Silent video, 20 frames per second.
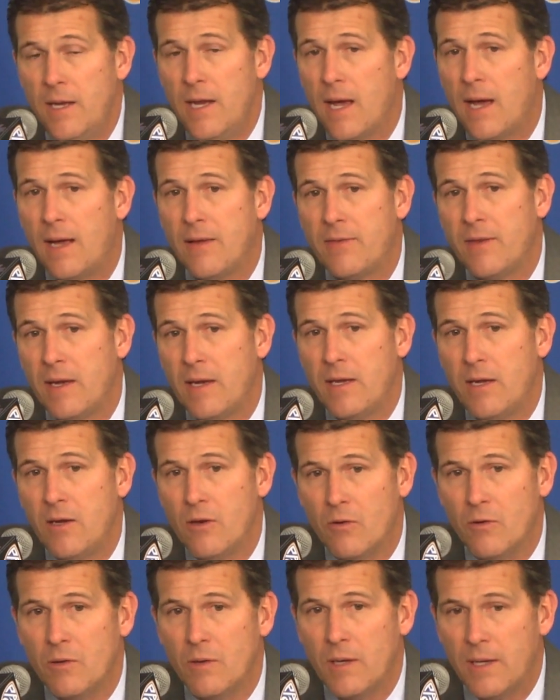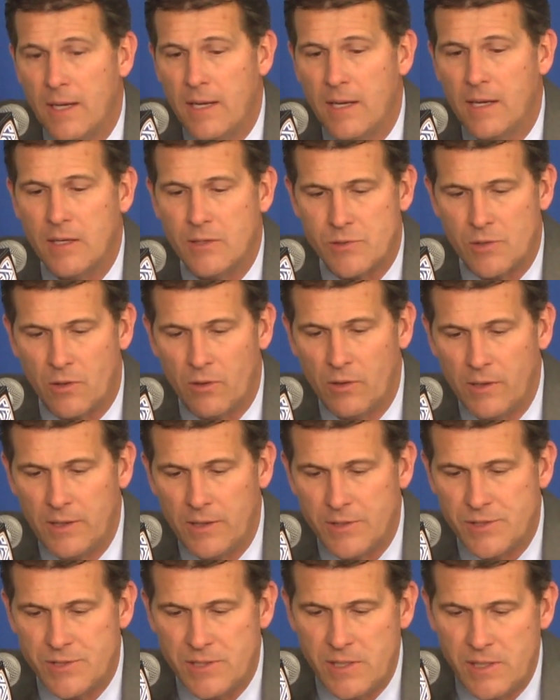Yeah, I think, you know, again, it's early
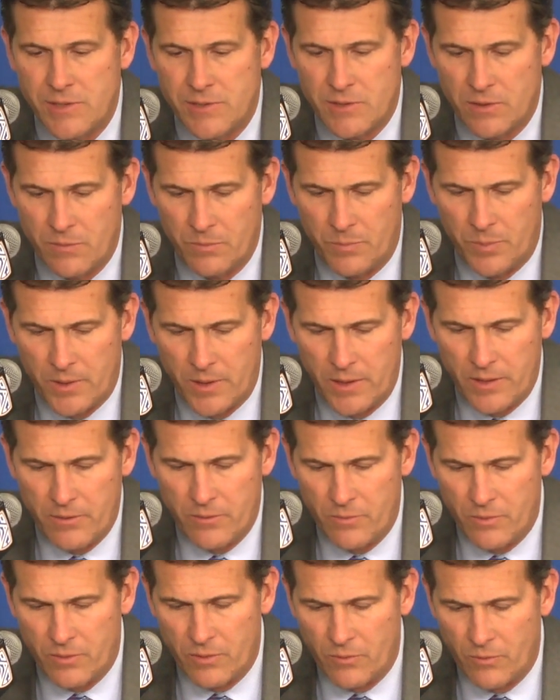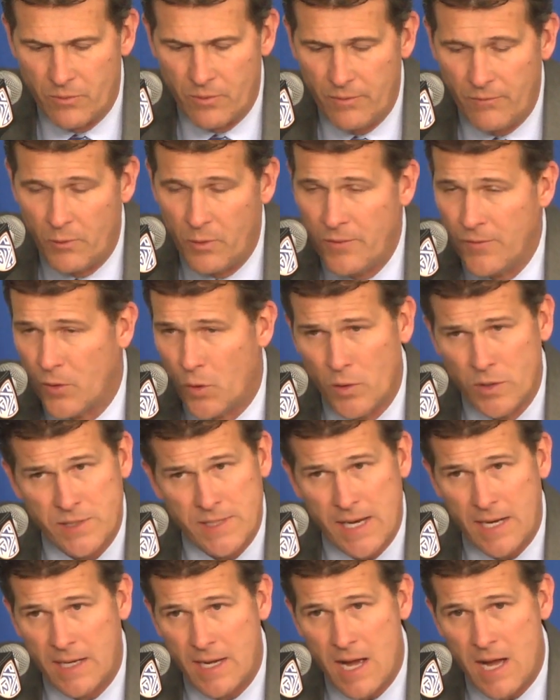in the season, but we've, always always
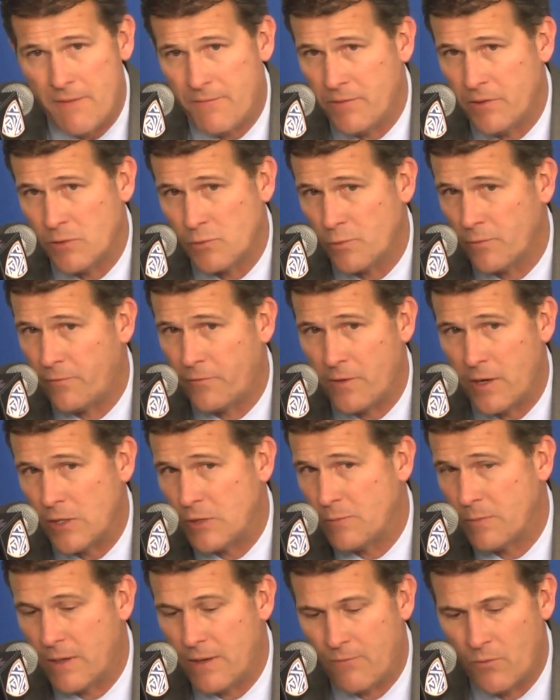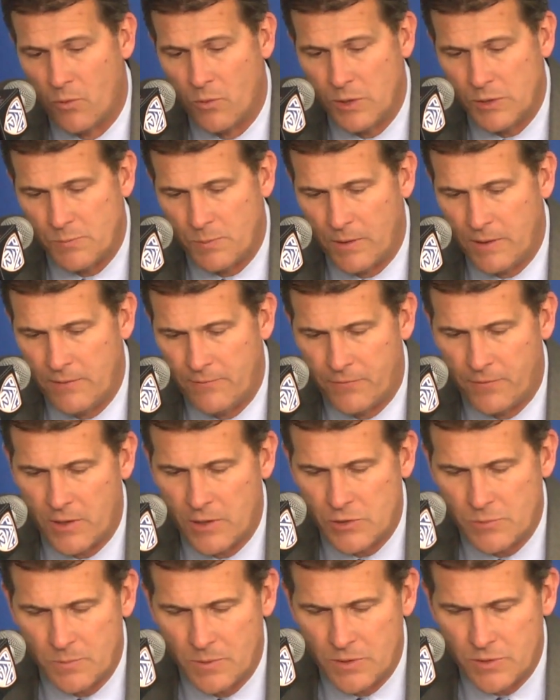had confidence with freshmen. I've always played
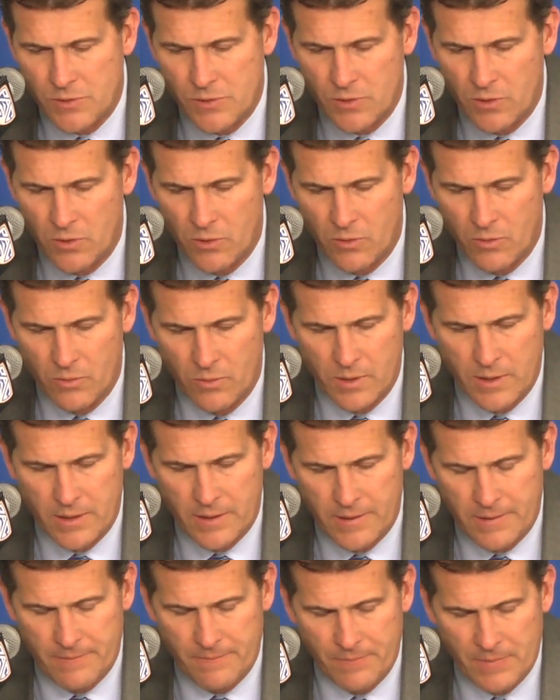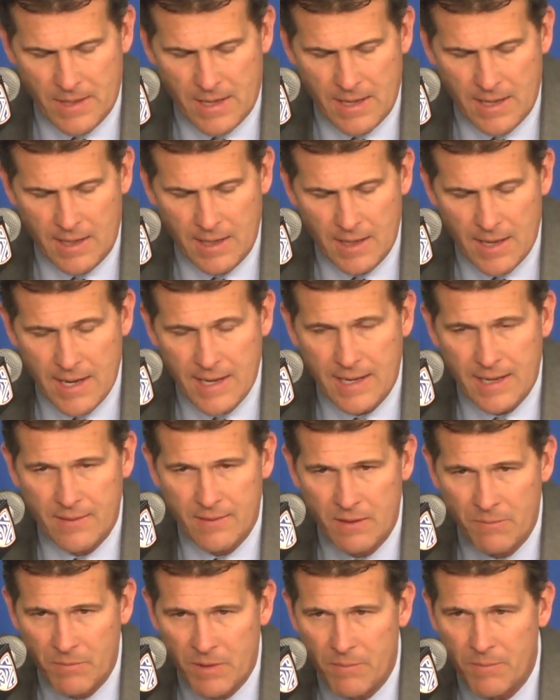freshmen, so um, I, I,
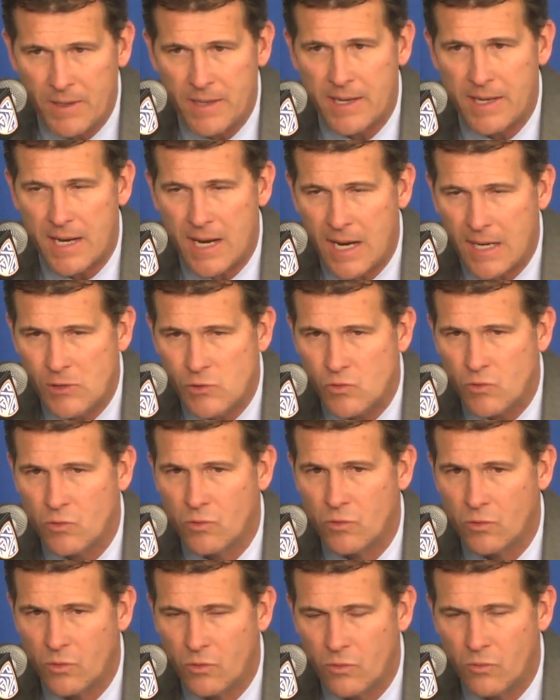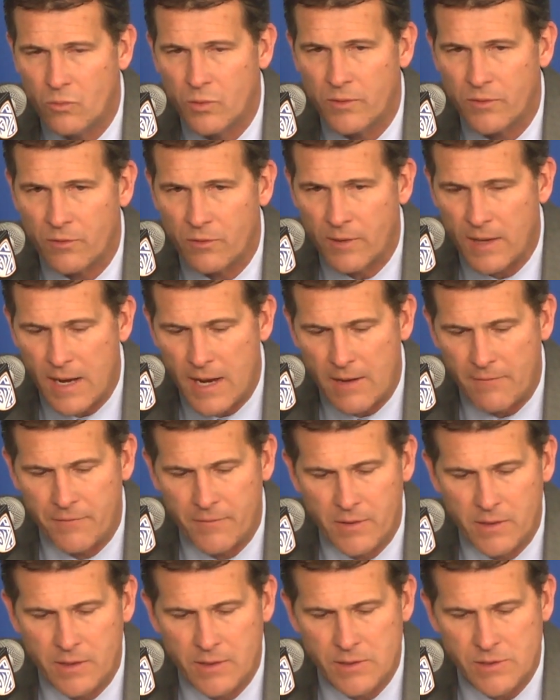like them coming out of high school with their
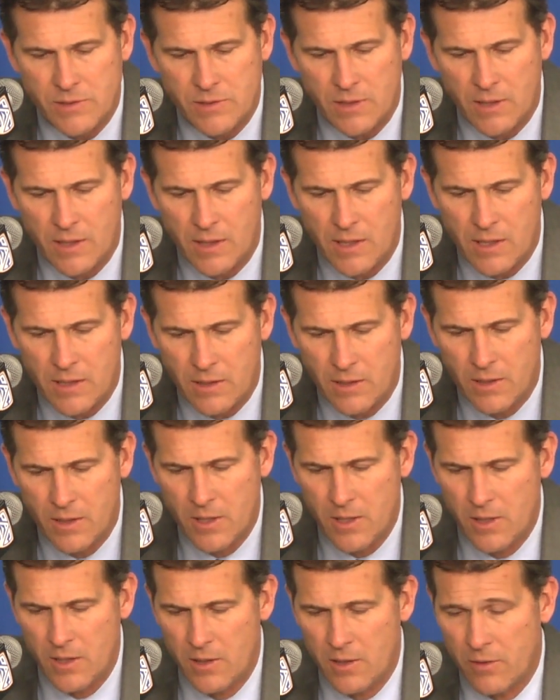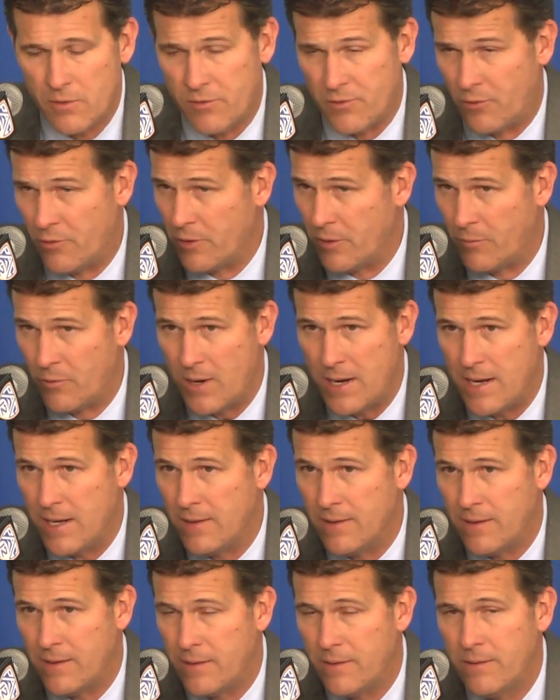confidence and throwing them right
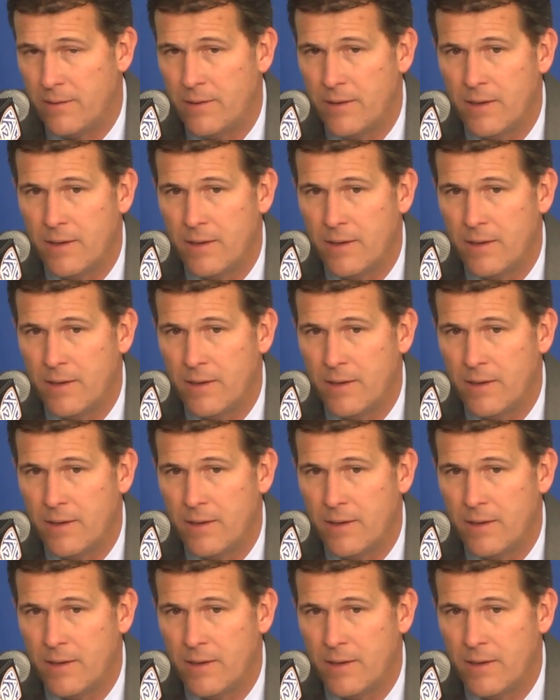in there.